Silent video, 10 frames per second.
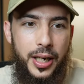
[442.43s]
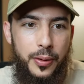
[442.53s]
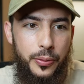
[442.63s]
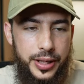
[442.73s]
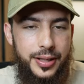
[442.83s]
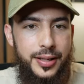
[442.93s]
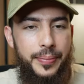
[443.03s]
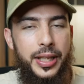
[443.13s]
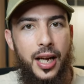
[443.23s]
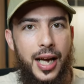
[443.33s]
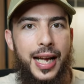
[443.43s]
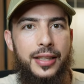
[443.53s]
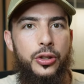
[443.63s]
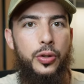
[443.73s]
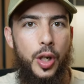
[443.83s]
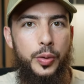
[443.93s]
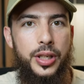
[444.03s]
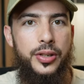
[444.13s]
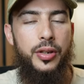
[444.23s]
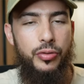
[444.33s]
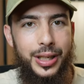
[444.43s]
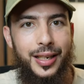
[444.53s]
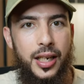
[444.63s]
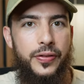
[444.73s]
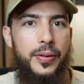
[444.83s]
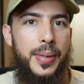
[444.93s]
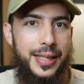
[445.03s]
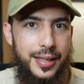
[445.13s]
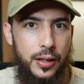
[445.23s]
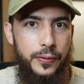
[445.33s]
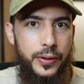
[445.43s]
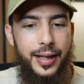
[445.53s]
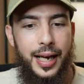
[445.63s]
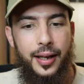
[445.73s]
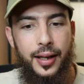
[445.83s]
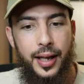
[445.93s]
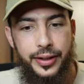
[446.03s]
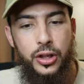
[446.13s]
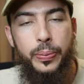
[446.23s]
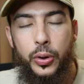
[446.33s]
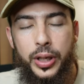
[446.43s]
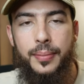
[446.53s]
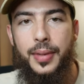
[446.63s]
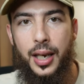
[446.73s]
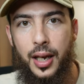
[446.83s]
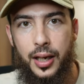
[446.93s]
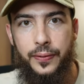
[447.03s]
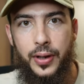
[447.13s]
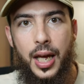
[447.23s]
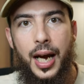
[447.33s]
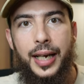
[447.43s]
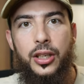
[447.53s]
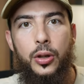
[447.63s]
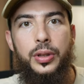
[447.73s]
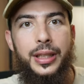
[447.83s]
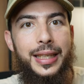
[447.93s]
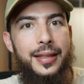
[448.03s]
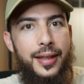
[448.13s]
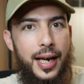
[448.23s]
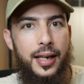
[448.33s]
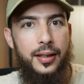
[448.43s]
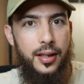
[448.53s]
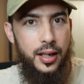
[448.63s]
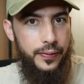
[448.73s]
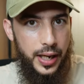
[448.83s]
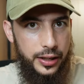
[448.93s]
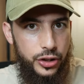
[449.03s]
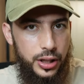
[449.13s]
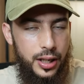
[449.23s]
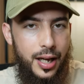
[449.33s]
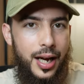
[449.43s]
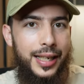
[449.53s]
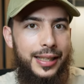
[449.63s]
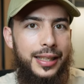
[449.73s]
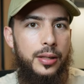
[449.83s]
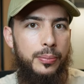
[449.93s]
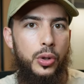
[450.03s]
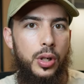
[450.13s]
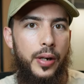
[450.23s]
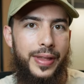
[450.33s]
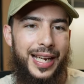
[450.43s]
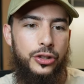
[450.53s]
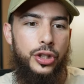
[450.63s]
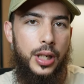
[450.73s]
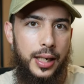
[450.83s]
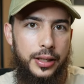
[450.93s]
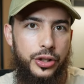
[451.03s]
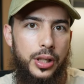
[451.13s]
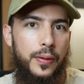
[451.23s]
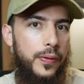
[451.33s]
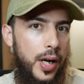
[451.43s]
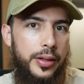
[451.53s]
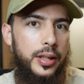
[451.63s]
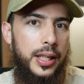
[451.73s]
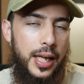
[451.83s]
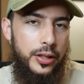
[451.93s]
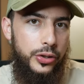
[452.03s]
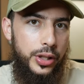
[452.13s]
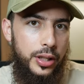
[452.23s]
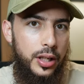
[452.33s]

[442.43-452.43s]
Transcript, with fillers: But this is something I had to notice and realize for myself, that at this point in my life, I don't need that kind of energy. I need more of that challenging fatherly energy.